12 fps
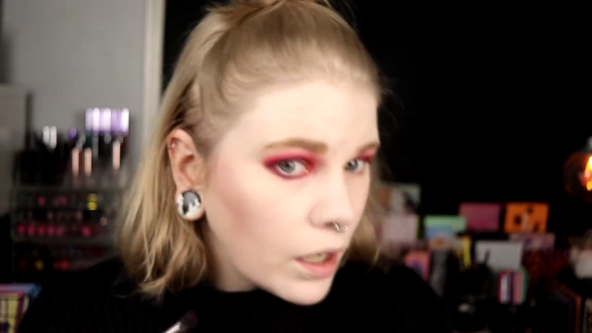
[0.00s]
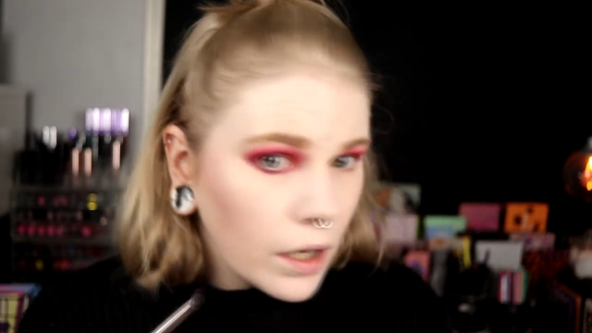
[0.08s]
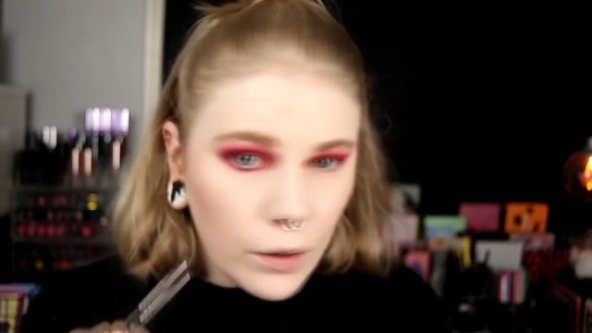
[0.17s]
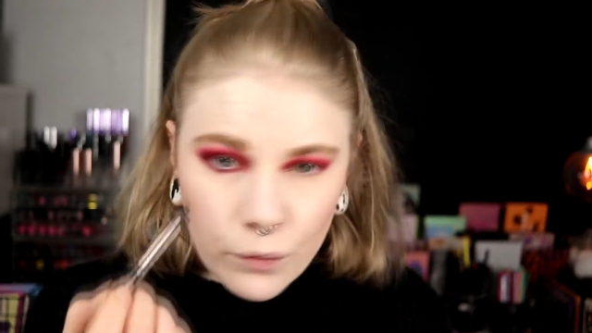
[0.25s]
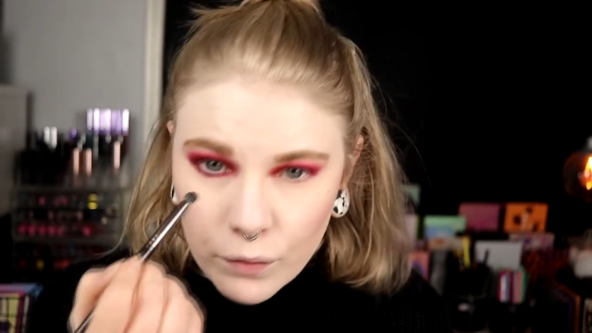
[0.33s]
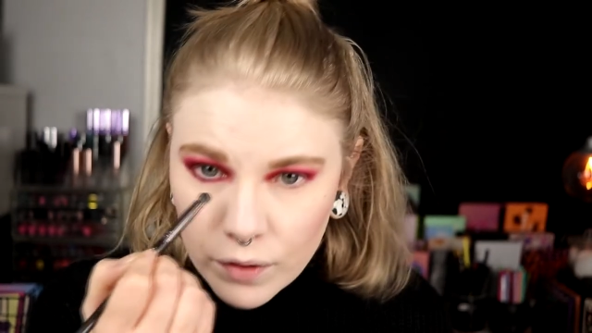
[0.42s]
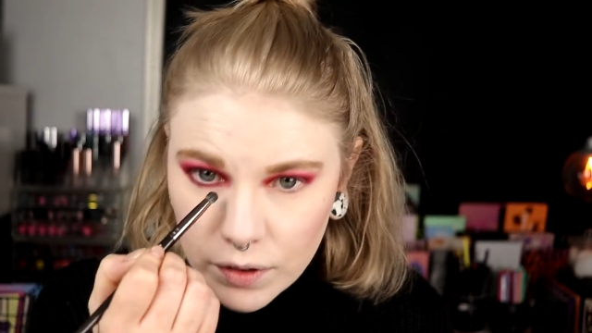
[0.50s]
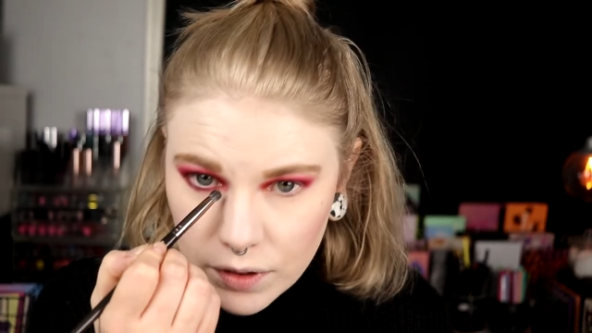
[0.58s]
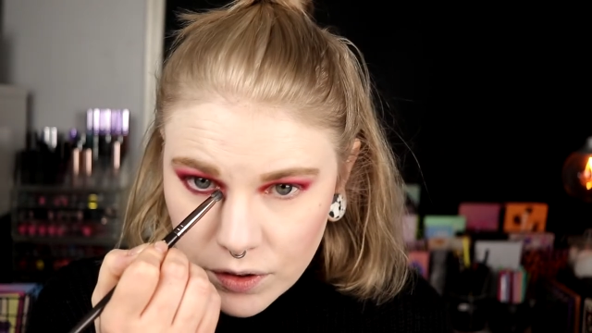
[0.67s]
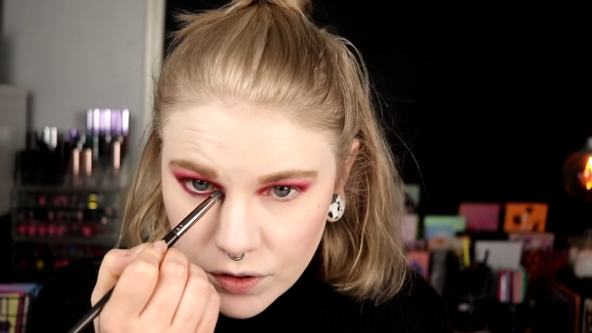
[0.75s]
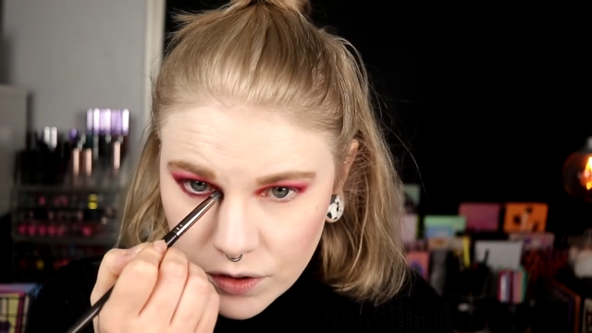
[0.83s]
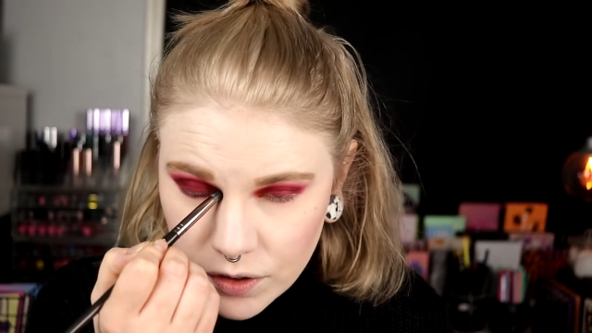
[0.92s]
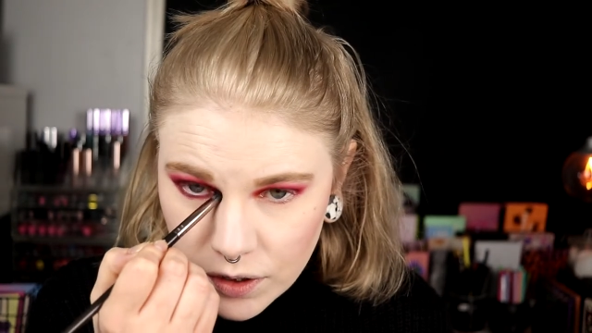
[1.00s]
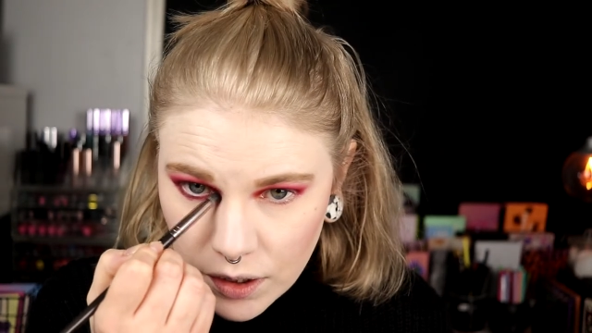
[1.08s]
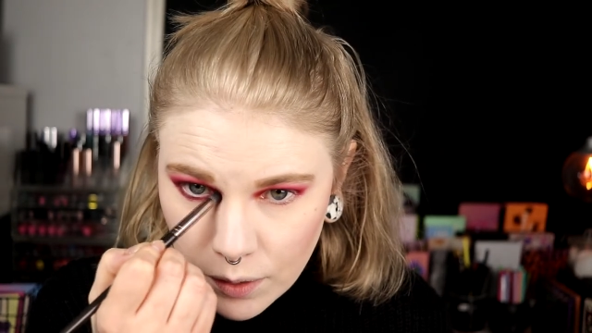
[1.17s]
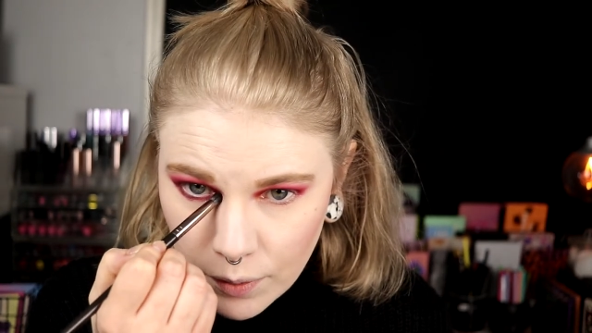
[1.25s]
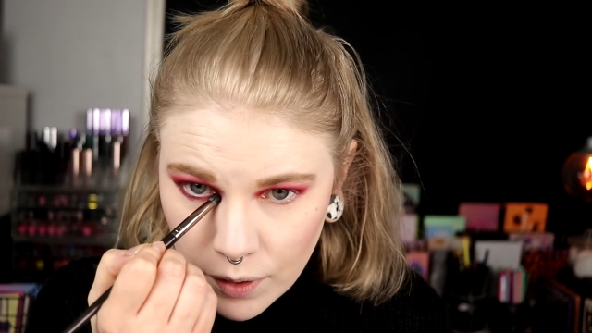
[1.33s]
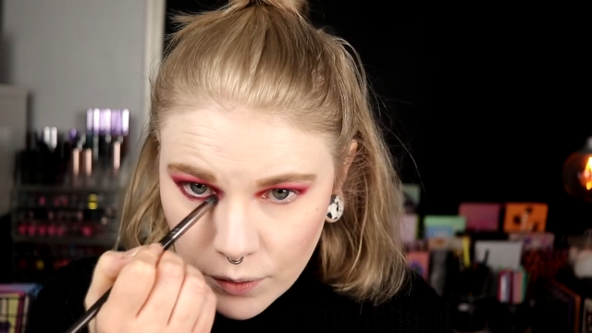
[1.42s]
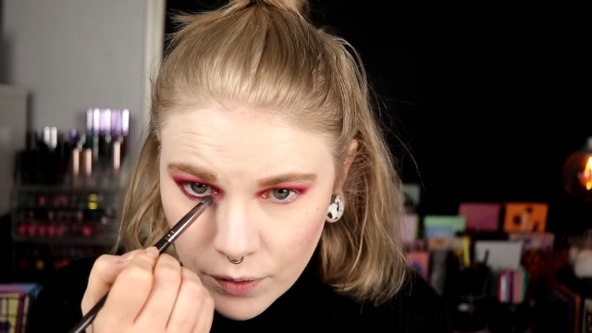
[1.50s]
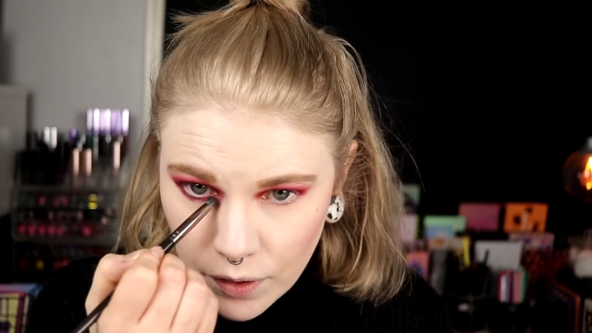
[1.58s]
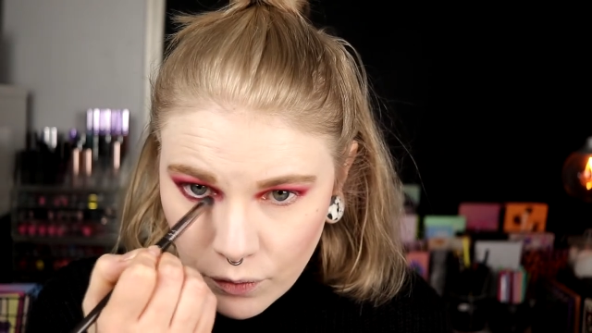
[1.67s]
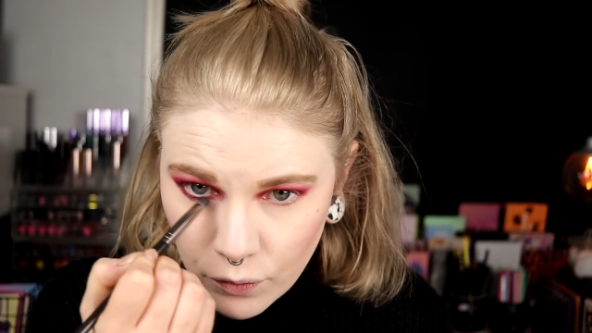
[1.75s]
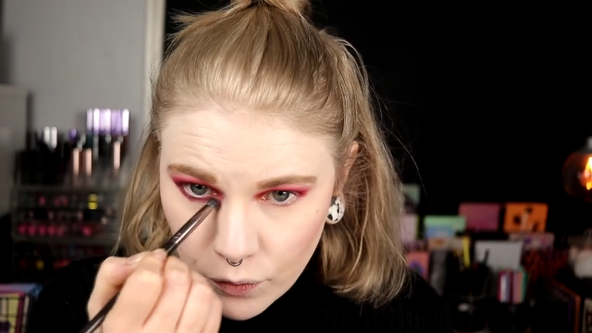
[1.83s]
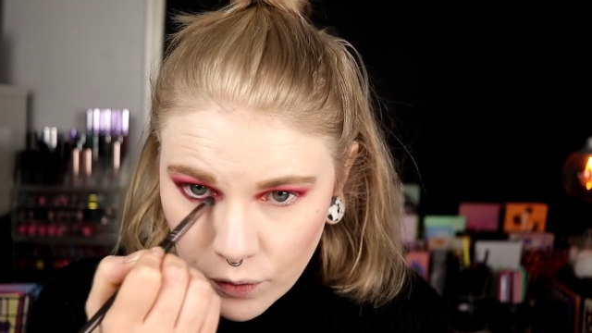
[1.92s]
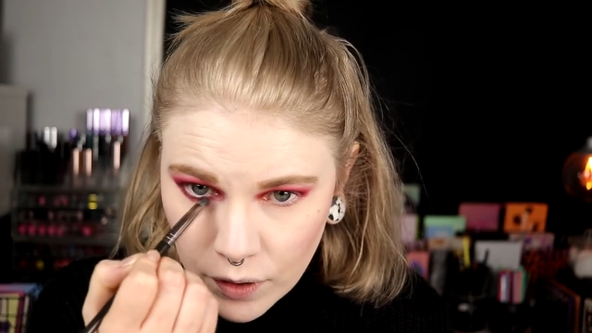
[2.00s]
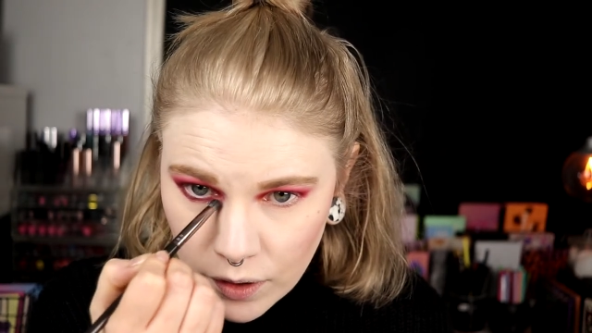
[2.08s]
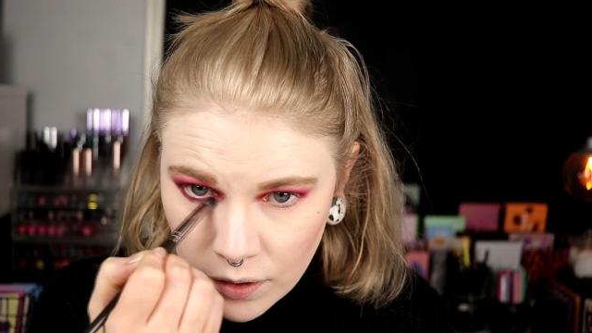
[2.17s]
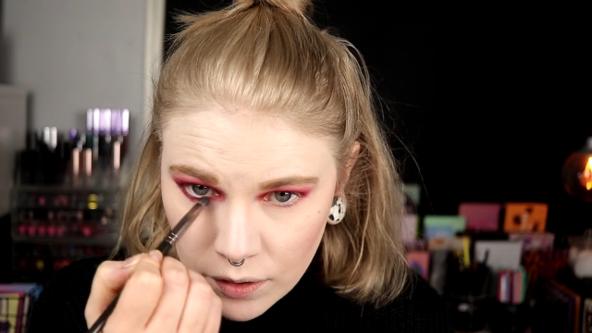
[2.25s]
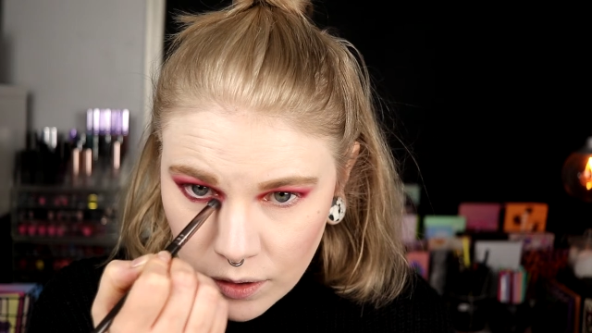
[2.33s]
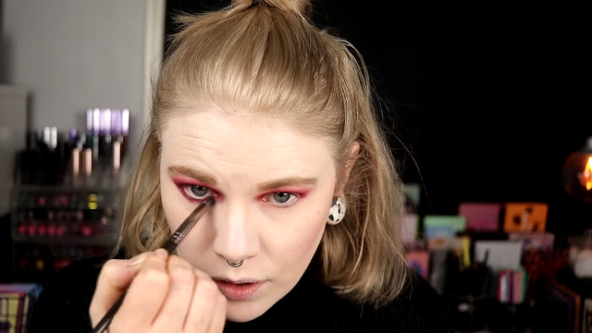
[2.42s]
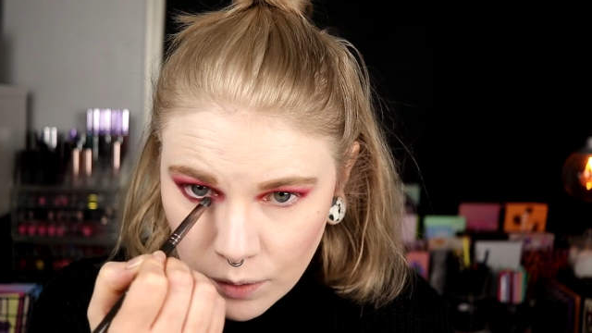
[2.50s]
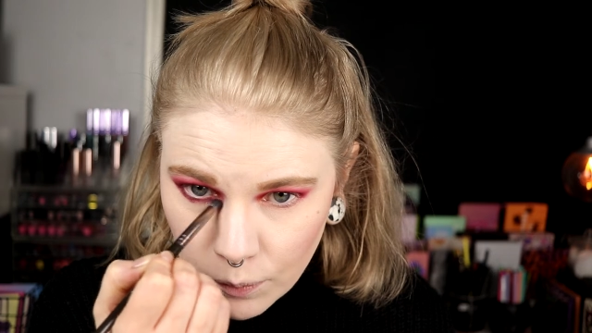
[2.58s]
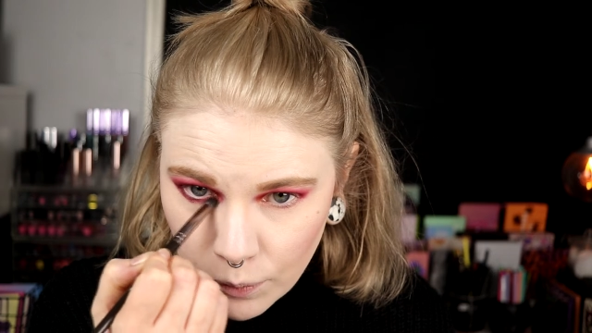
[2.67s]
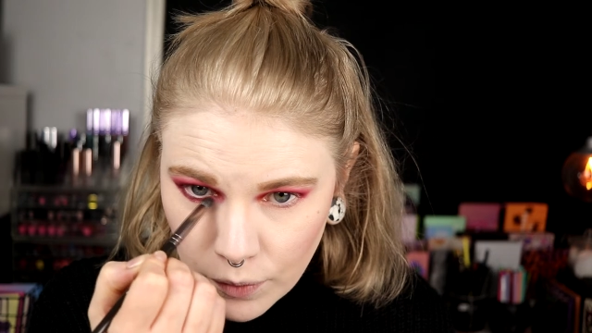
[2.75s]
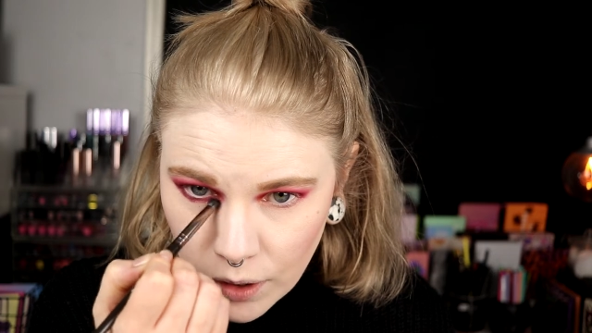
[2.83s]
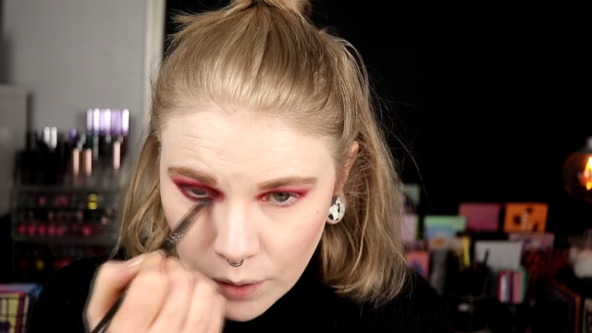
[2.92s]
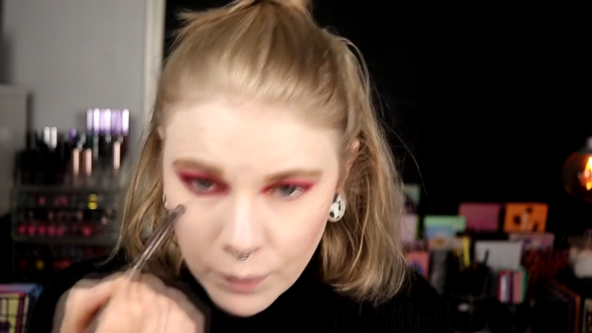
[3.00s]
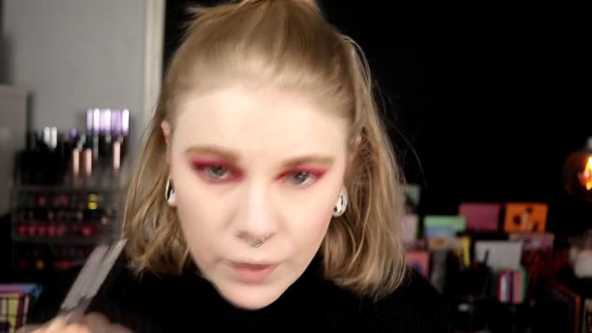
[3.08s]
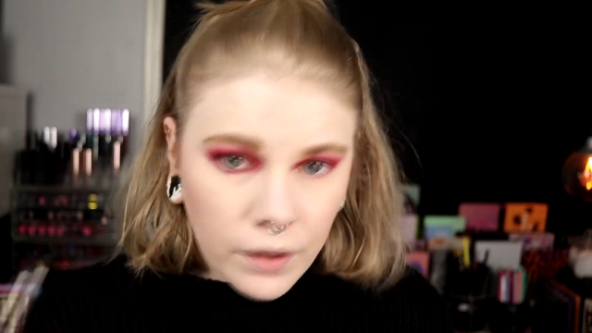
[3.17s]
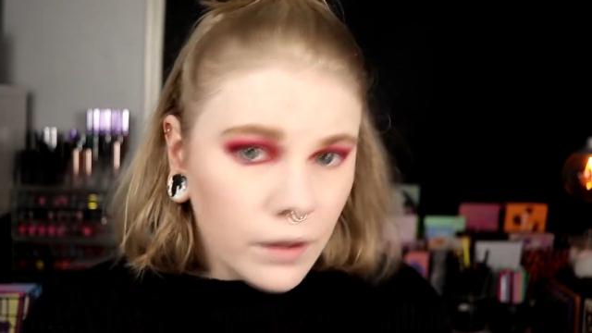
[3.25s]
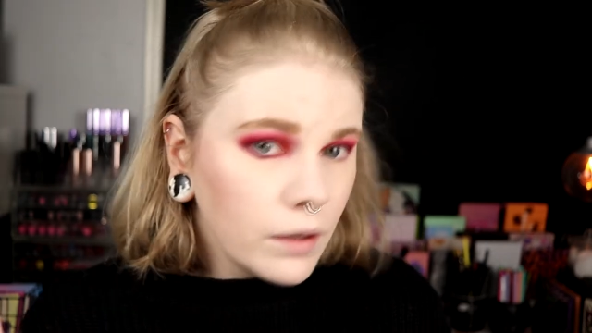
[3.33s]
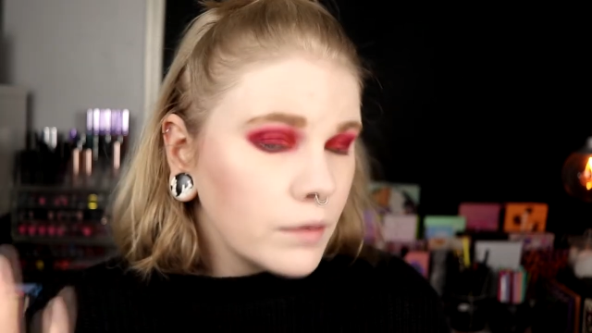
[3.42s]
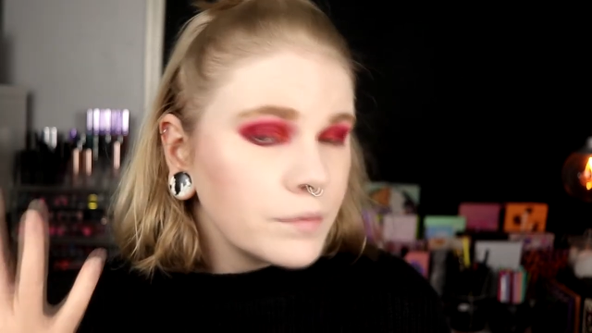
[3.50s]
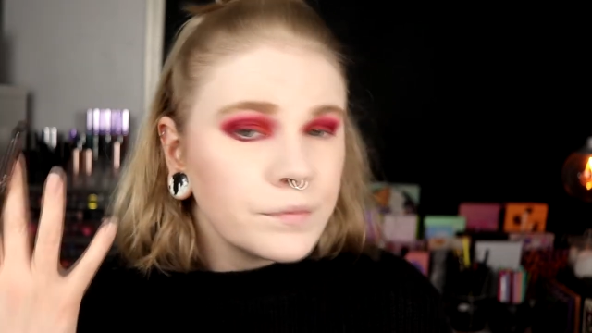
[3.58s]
I feel shit about everything and maybe